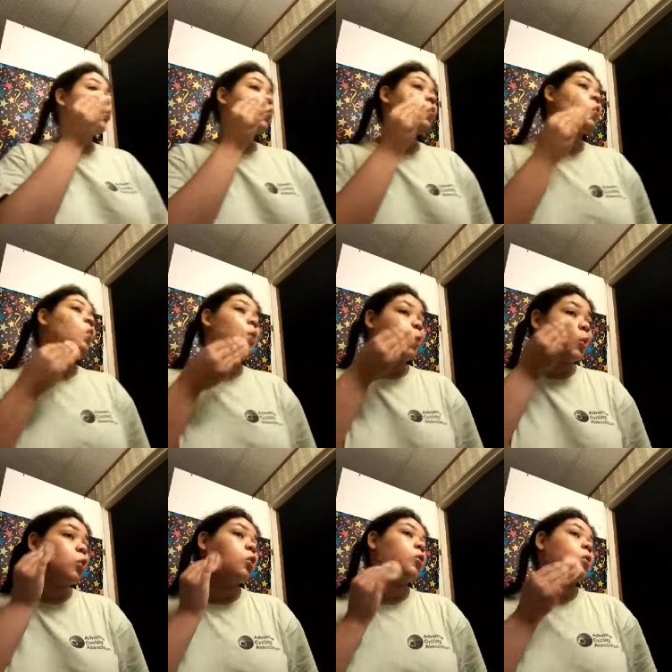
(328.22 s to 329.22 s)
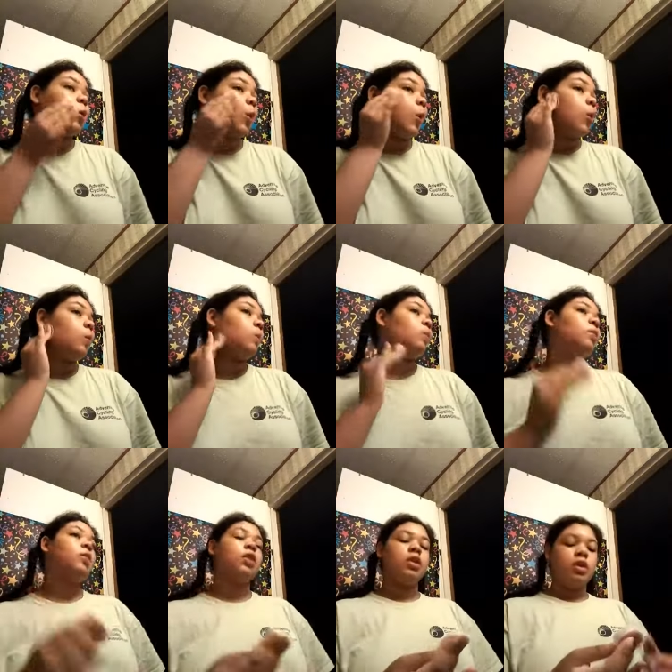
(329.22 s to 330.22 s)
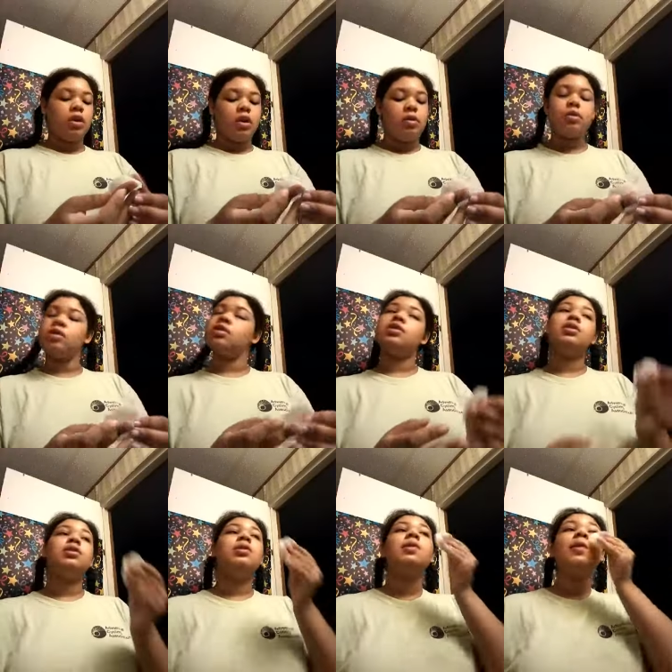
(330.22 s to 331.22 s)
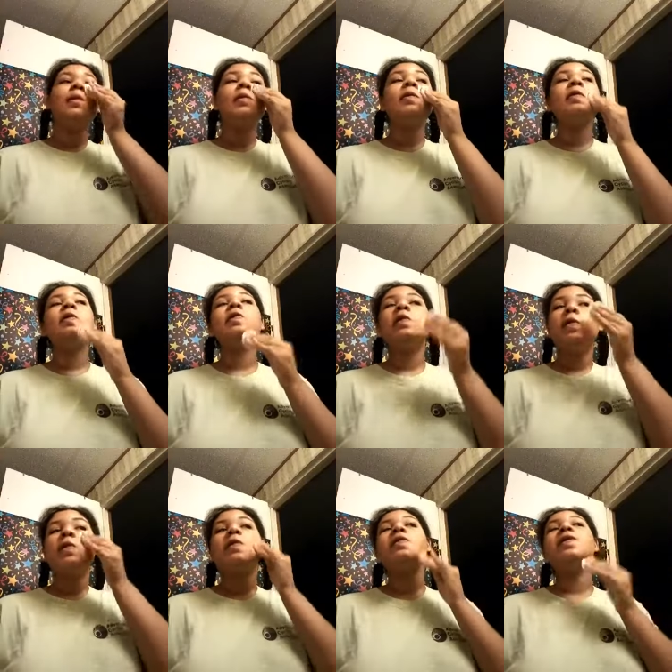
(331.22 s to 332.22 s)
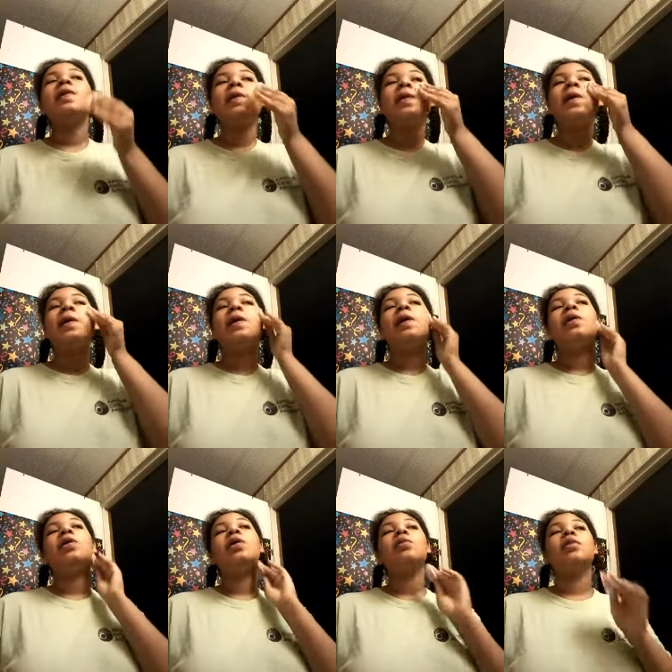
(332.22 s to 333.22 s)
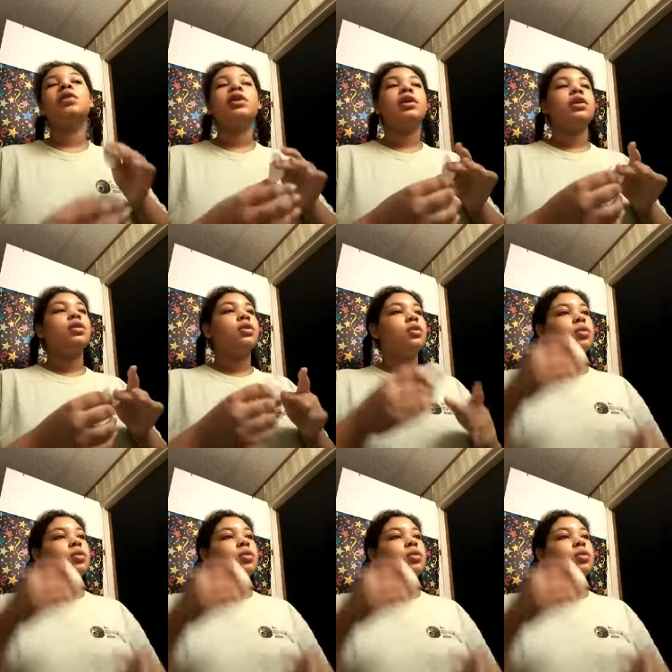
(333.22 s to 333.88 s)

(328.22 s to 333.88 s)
So I'm gonna do that. I'm just gonna I'm just gonna use it like I normally